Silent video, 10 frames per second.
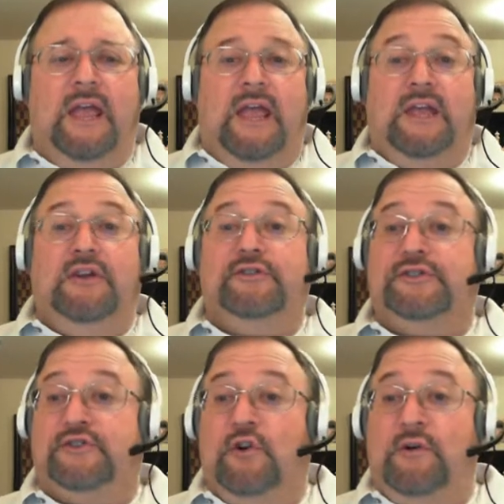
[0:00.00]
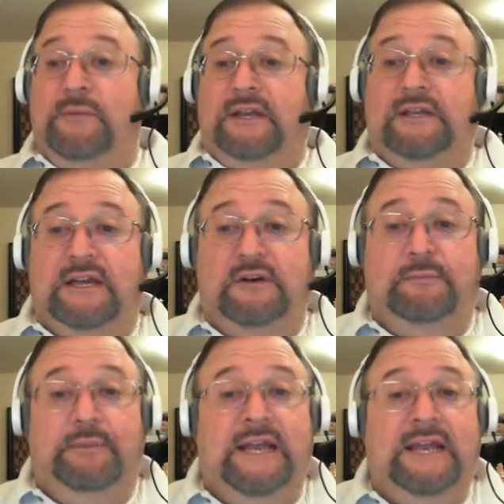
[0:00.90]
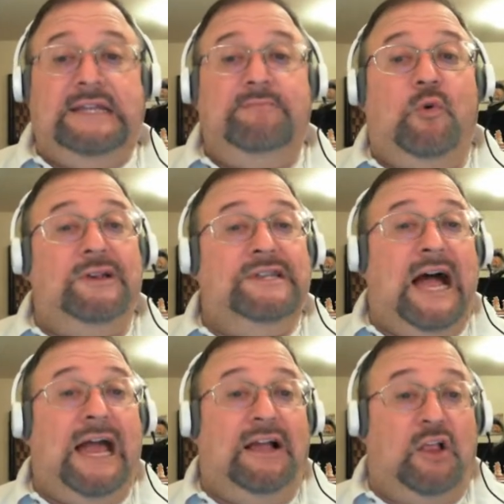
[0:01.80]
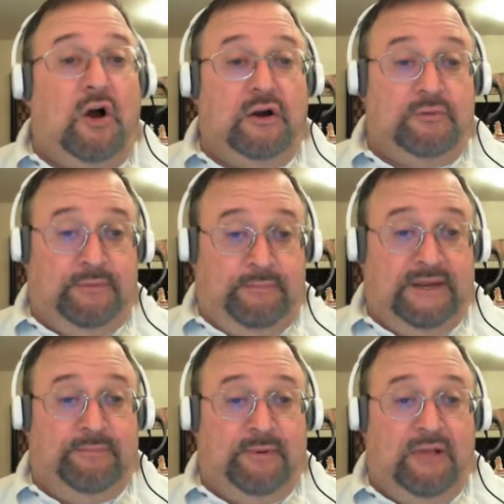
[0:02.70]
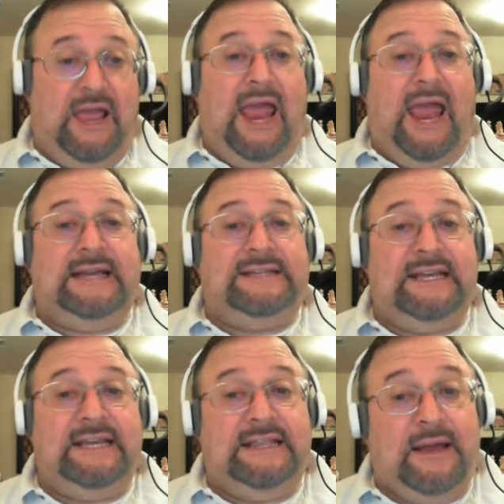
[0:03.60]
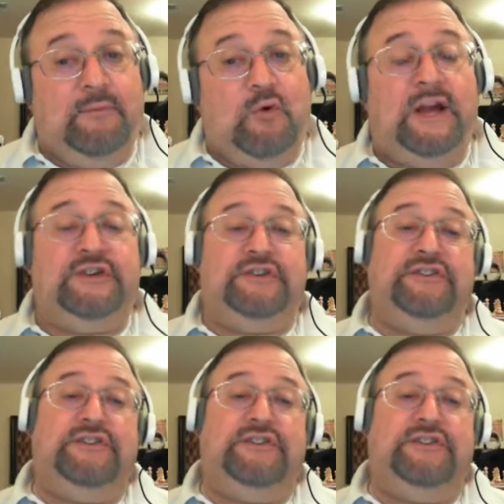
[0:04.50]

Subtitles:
Your sermon could be more dialogue with people, asking them questions and